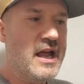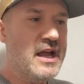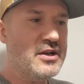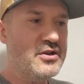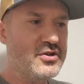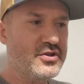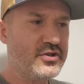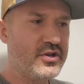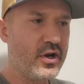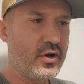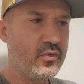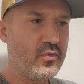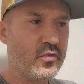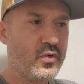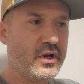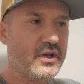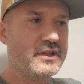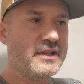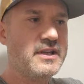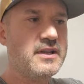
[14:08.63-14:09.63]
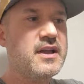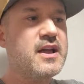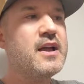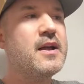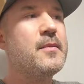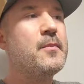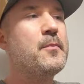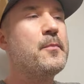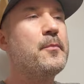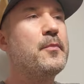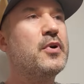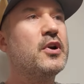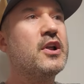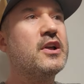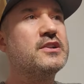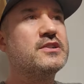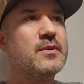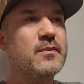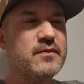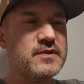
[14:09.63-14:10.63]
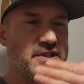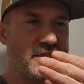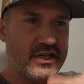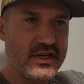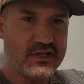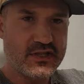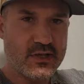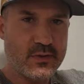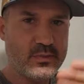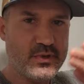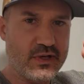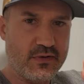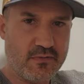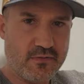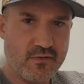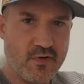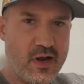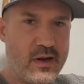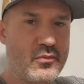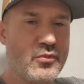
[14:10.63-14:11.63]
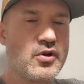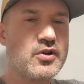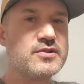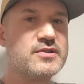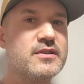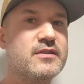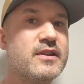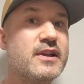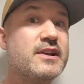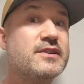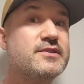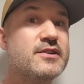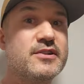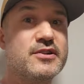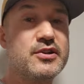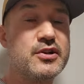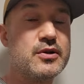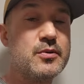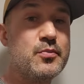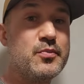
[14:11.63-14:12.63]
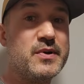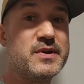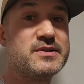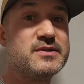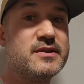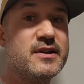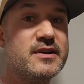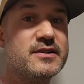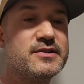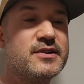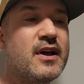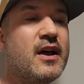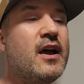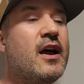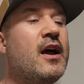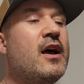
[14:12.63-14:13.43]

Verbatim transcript: And you start really putting some systems and frameworks and things into your business